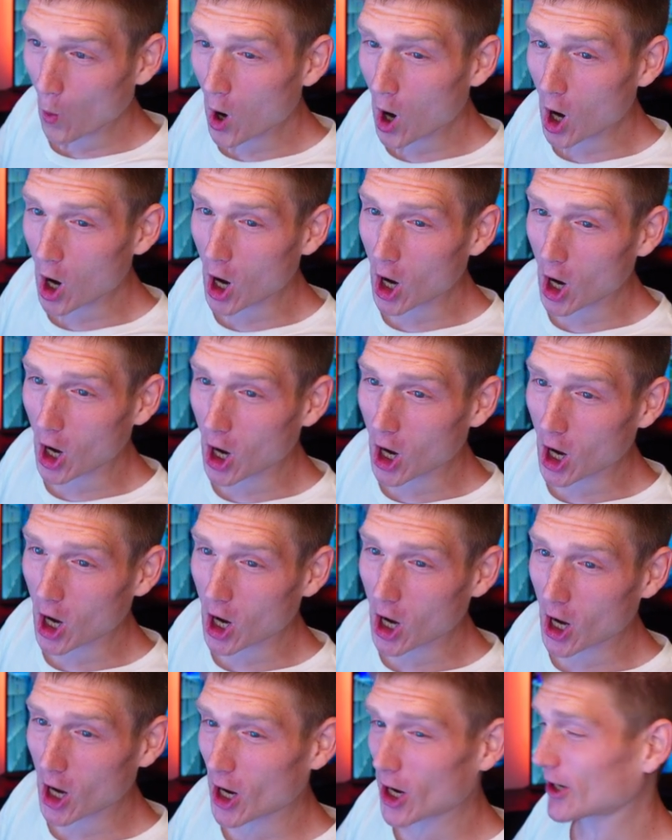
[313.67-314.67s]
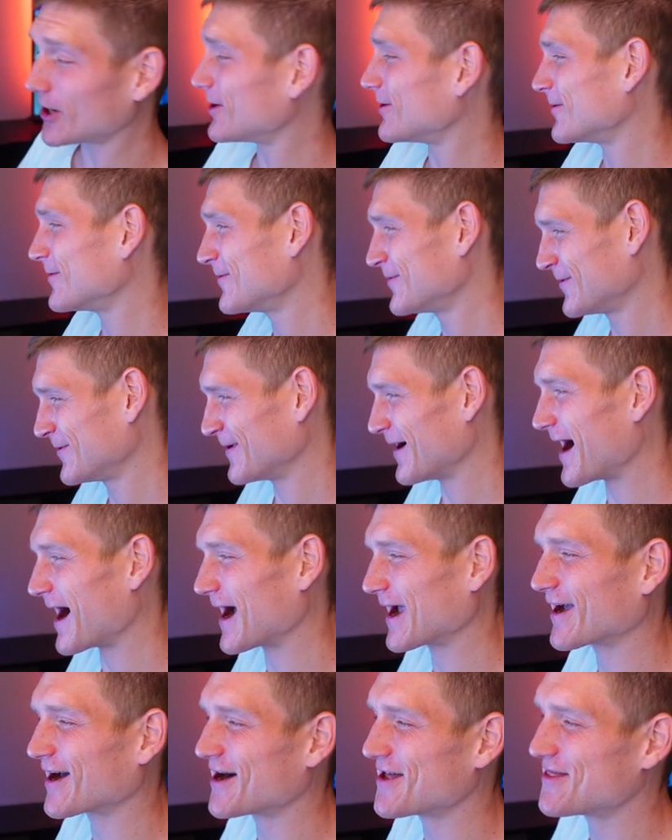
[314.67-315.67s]
What?
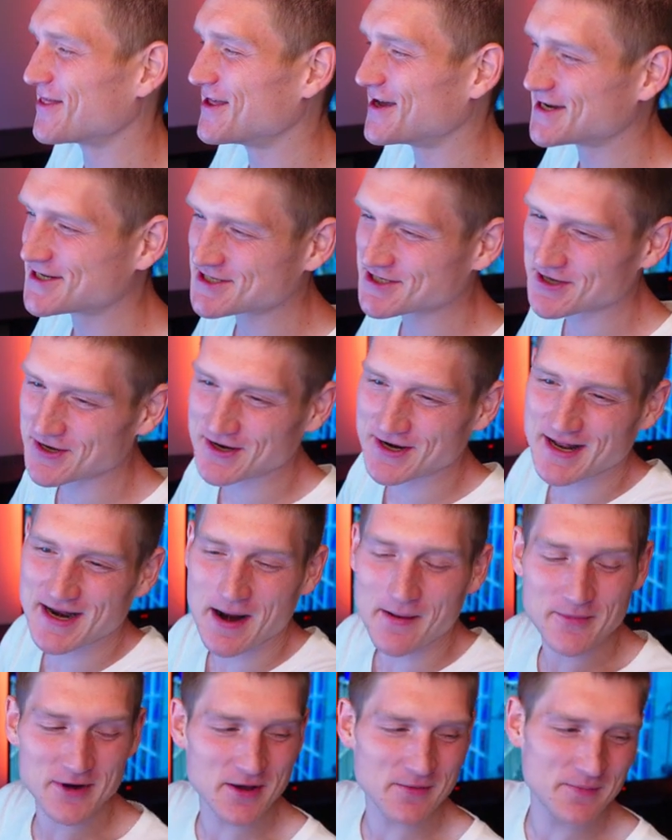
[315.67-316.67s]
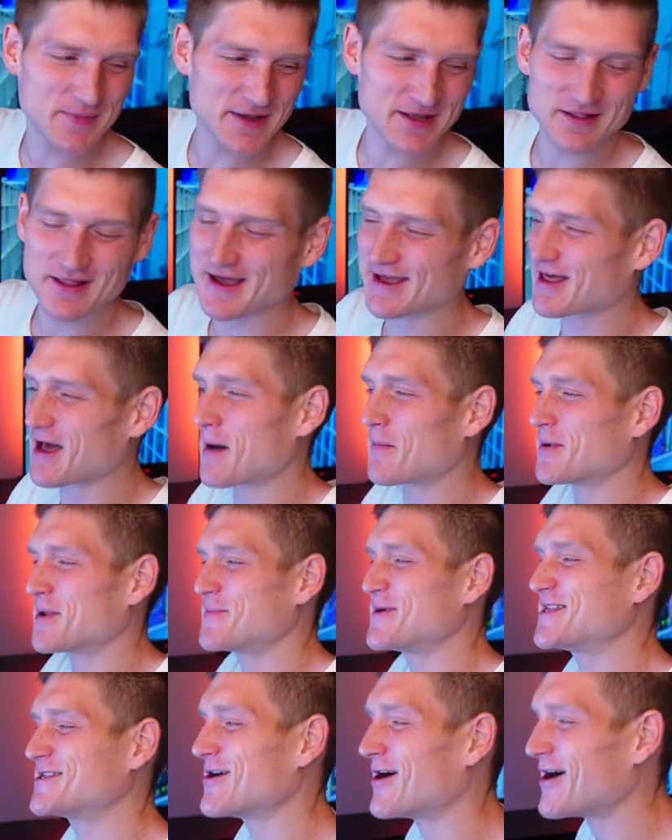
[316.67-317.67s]
I got this, dude, and I'm gonna be like, I'm gonna be